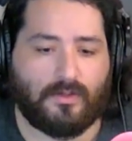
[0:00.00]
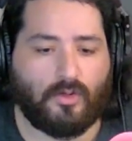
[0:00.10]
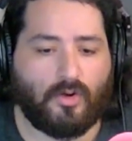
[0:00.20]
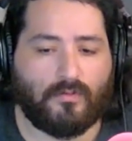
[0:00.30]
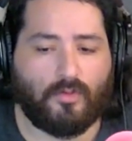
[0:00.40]
the
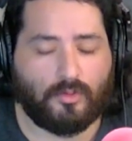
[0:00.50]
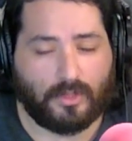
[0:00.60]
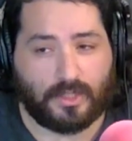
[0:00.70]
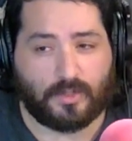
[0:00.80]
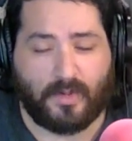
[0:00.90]
overall
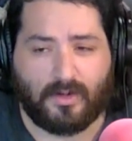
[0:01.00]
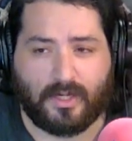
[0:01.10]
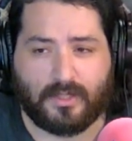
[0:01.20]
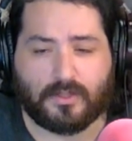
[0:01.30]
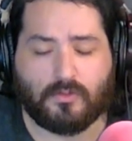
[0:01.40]

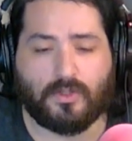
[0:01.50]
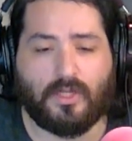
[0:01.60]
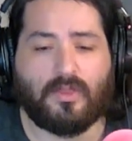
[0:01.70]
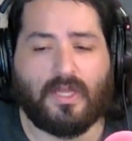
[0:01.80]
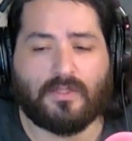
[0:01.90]
experience, or do
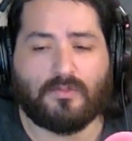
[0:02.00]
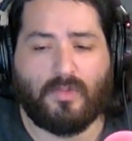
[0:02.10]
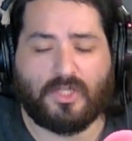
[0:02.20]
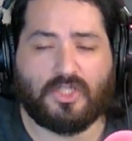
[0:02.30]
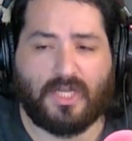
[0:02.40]
you think it's
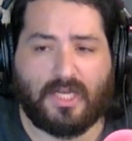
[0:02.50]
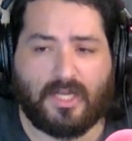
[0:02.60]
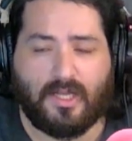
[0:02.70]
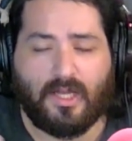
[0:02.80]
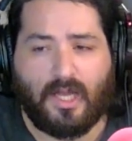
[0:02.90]
much
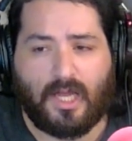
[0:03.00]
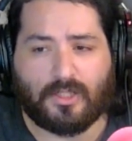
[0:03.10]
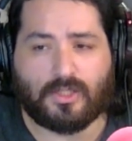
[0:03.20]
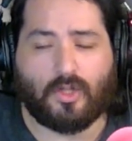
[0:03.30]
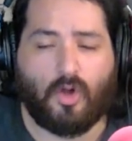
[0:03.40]
needed and
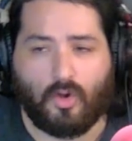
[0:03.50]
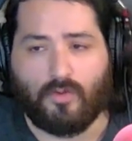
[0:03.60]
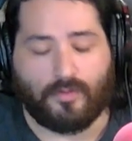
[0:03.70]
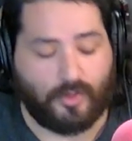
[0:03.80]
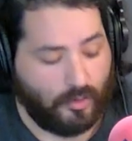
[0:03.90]
it's long
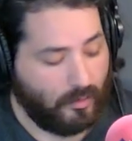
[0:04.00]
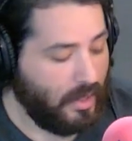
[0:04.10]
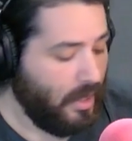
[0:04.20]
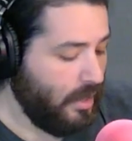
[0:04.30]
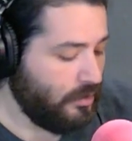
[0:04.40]
overdue?
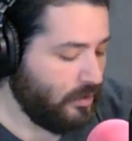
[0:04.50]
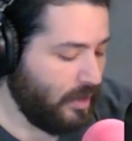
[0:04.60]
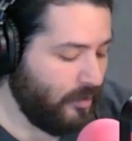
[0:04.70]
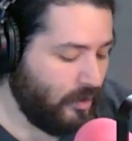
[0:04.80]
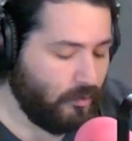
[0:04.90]
Do
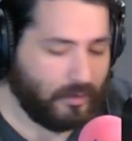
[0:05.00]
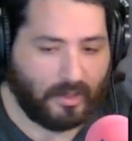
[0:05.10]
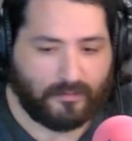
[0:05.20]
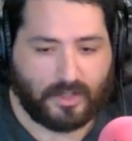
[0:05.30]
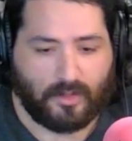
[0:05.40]
let me know. Would
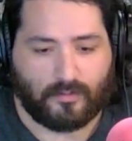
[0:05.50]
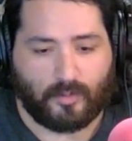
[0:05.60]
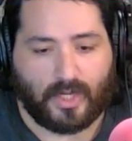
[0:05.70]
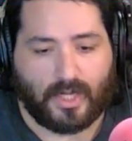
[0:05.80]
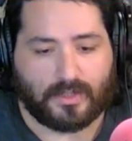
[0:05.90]
love to hear from
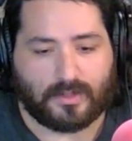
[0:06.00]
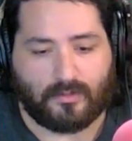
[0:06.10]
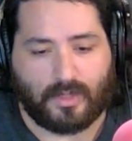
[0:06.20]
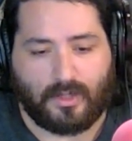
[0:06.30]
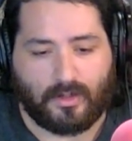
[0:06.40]
you guys
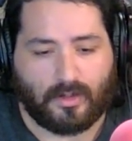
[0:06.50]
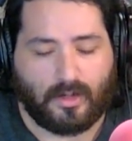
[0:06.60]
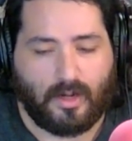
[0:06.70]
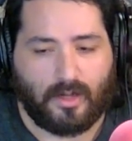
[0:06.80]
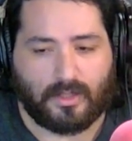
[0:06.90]
right here
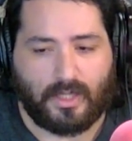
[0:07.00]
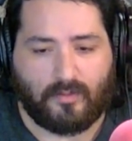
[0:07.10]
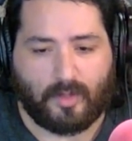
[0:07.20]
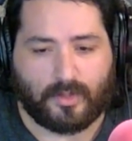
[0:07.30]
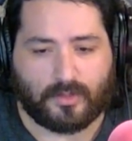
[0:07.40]
on the
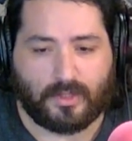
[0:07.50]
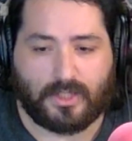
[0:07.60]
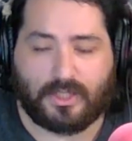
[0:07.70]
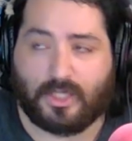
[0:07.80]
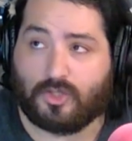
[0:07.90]
Evening Buzz. We're going
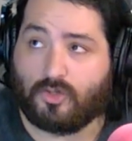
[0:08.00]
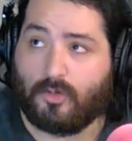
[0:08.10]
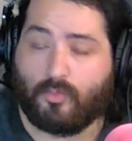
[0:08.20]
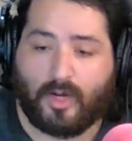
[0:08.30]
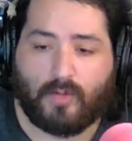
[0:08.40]
to take a
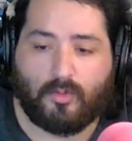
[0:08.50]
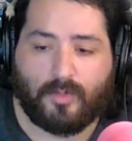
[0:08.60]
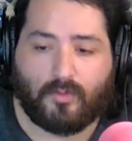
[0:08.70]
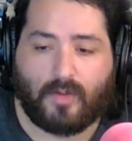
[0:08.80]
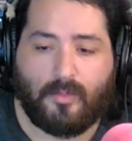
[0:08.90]
short break. We'll
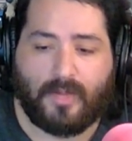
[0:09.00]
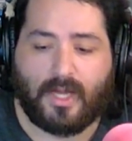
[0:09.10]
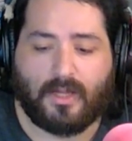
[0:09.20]
be right back